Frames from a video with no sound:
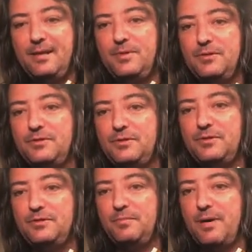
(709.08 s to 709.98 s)
And I'm
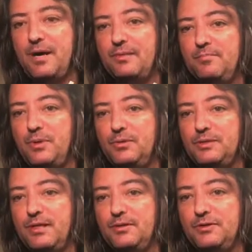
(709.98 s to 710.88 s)
using just the bottom
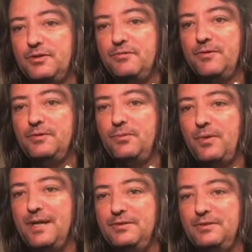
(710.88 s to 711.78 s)
bolt on the servo
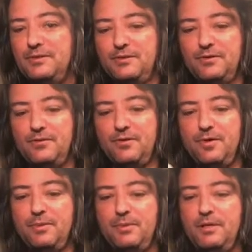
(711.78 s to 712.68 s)
to raise the
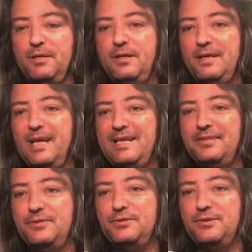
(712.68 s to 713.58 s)
servo up
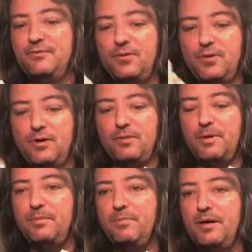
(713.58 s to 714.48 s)
and get the servo
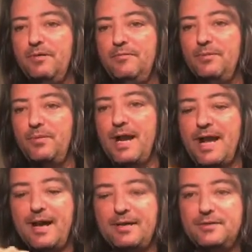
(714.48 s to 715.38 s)
arm above the
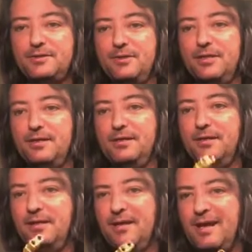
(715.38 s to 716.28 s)
rack so that
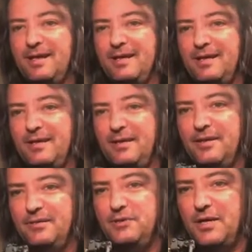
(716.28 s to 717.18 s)
I can get a
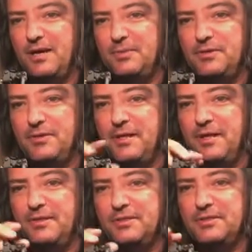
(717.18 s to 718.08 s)
good
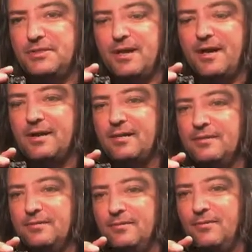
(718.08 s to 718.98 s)
geometry on the
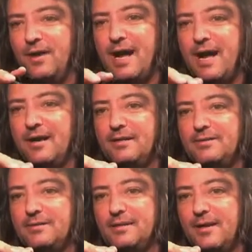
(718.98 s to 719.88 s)
stock
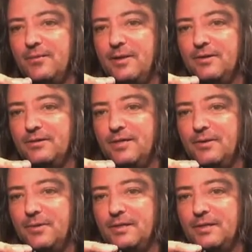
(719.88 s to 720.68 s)
rack. So that's kind of what it looks